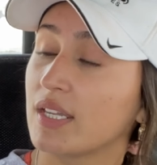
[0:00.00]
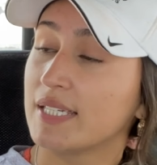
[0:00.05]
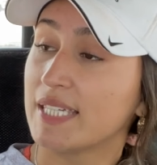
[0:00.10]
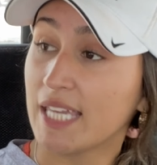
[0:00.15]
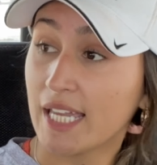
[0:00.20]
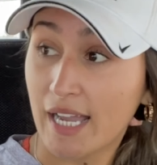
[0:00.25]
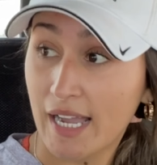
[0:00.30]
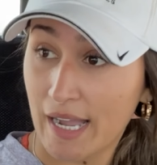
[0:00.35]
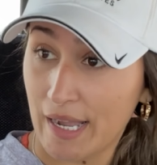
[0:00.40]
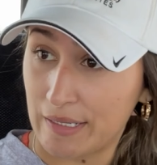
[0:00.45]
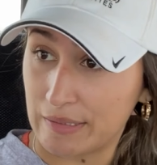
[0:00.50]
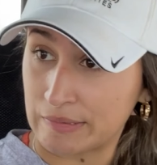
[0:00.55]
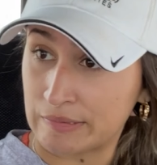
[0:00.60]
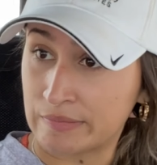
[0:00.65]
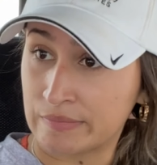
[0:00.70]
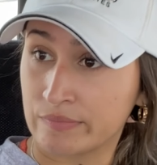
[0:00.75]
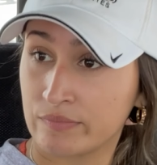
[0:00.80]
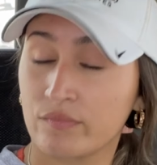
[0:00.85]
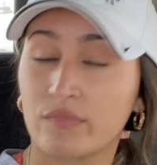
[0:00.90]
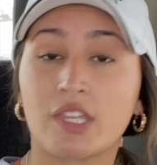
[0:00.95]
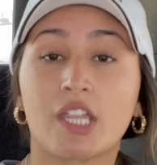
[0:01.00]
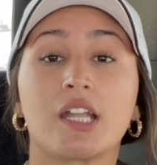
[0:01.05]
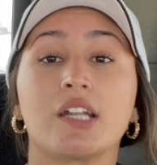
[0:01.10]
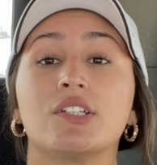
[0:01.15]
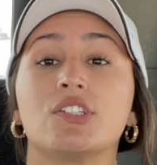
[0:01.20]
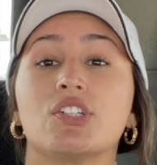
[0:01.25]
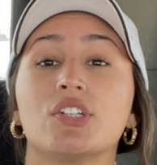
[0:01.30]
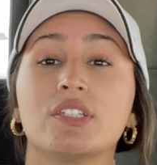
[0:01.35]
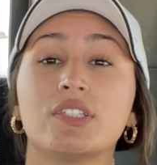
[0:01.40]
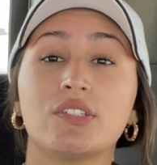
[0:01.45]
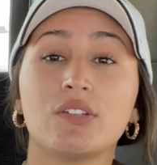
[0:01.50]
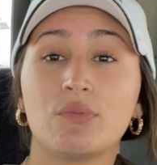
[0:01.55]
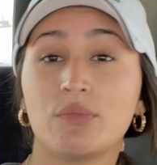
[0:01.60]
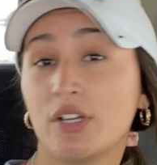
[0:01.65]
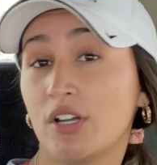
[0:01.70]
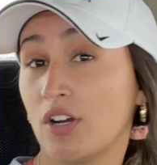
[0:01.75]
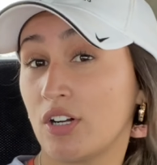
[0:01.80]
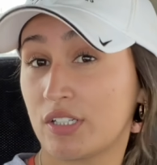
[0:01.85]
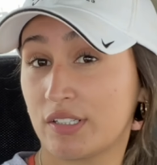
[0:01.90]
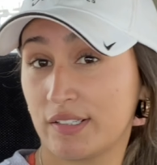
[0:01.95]
yeah just so
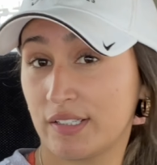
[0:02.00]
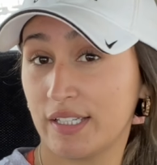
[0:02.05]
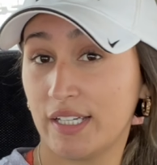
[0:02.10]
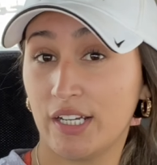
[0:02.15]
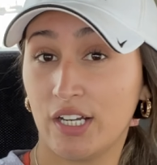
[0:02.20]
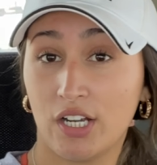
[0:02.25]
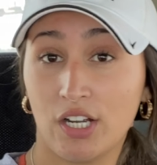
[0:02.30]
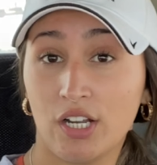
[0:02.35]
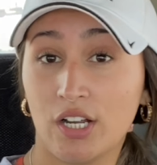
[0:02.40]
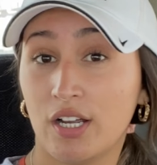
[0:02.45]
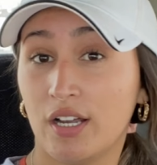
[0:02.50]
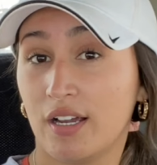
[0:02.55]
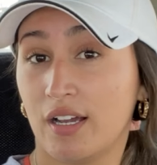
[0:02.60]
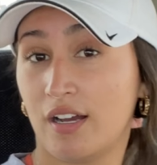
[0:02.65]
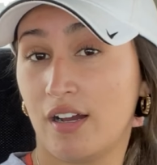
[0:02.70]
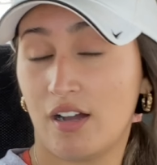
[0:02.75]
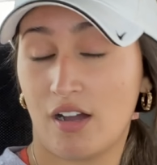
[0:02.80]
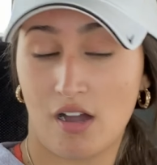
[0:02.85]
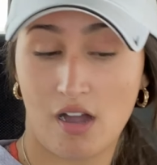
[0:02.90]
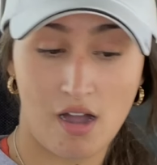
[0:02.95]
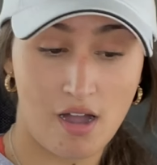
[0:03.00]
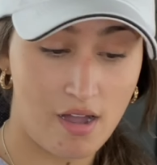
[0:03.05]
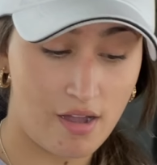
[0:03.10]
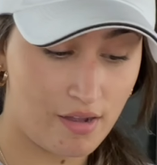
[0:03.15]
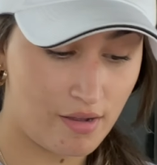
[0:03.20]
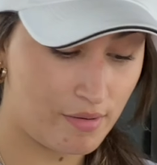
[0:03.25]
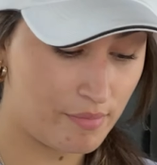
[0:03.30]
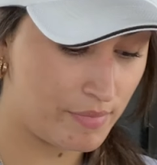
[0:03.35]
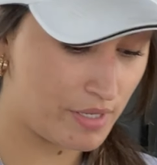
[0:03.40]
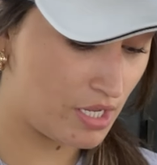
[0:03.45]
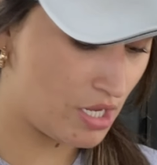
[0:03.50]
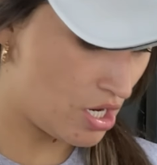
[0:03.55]
we're all clear um,